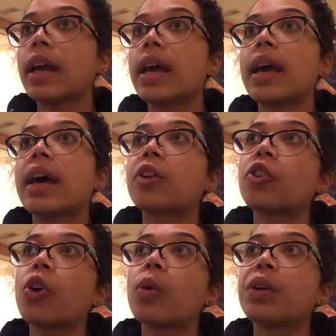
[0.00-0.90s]
I don't
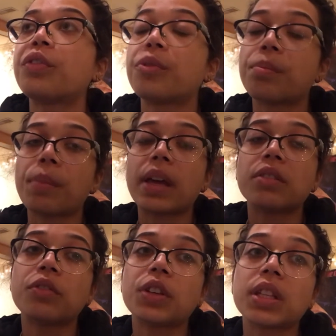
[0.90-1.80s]
know if men
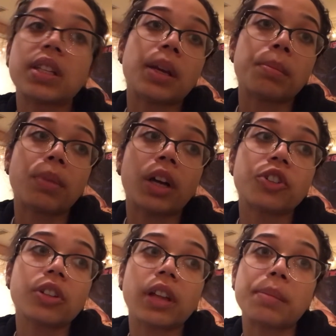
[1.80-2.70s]
feel the same pressure. Let me